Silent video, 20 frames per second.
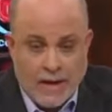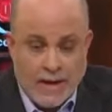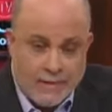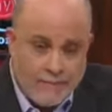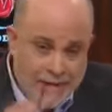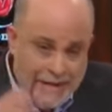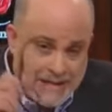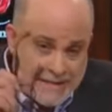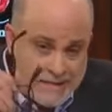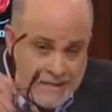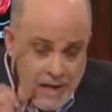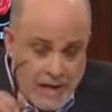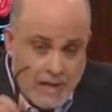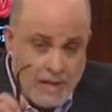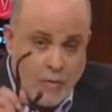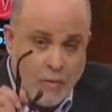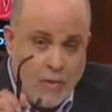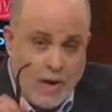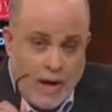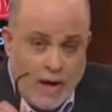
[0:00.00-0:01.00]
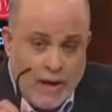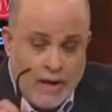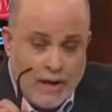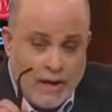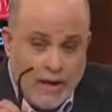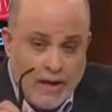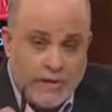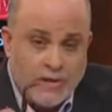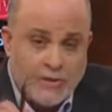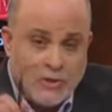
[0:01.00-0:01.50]
And I'm going to tell you
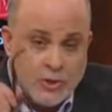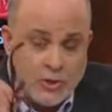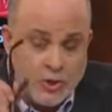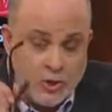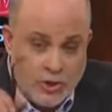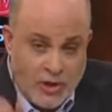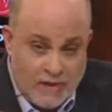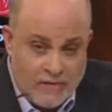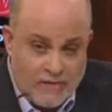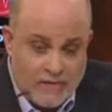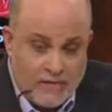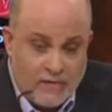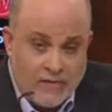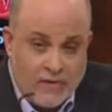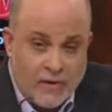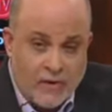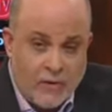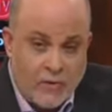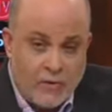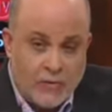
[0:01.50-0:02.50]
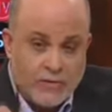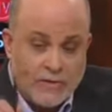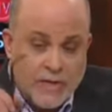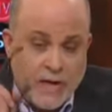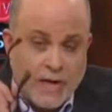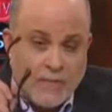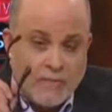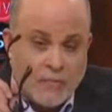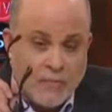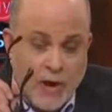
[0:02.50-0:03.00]
why it is Schiff who's
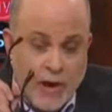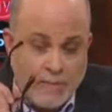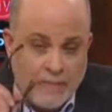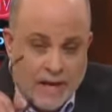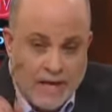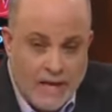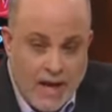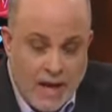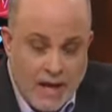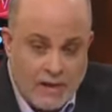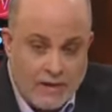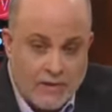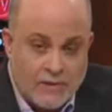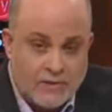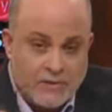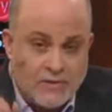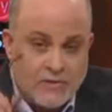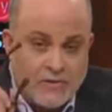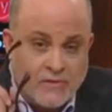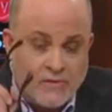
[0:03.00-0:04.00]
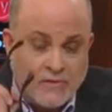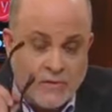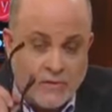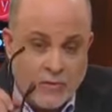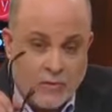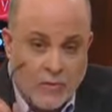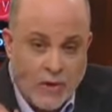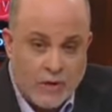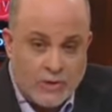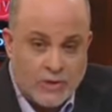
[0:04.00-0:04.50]
a propagandist for
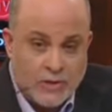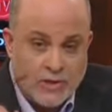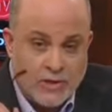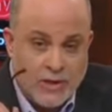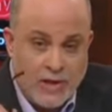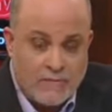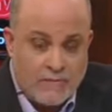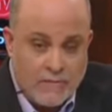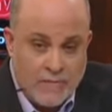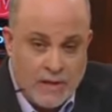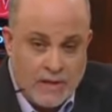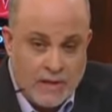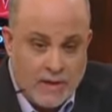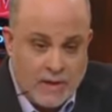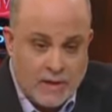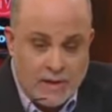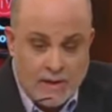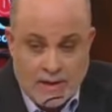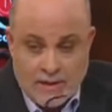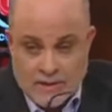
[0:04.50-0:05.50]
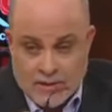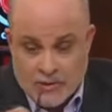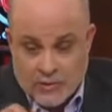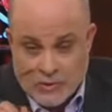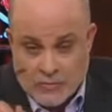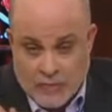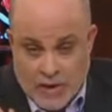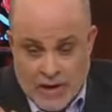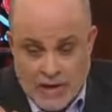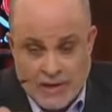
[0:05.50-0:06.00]
the Russian government,
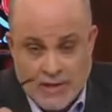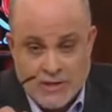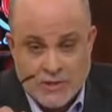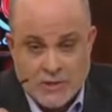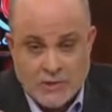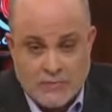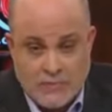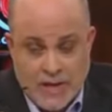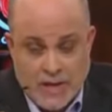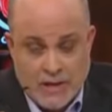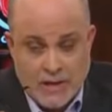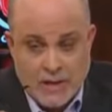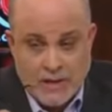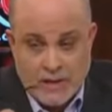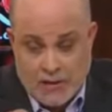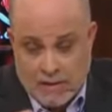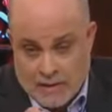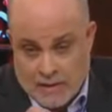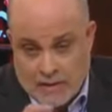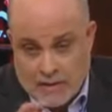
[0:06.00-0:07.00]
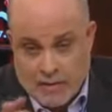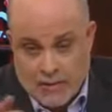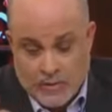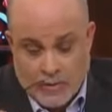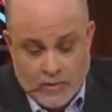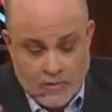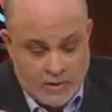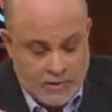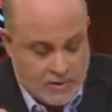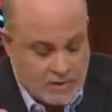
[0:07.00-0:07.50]
despite his spinning
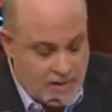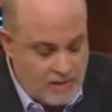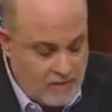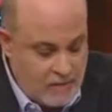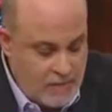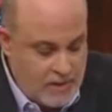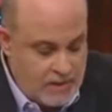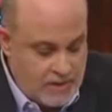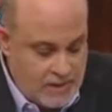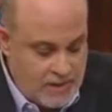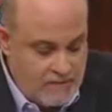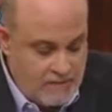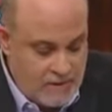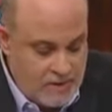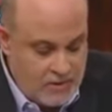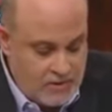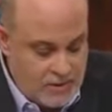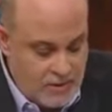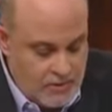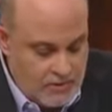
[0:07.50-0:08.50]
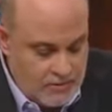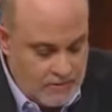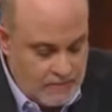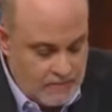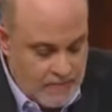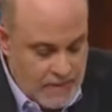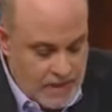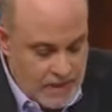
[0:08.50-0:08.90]
on all these left-wing TV shows.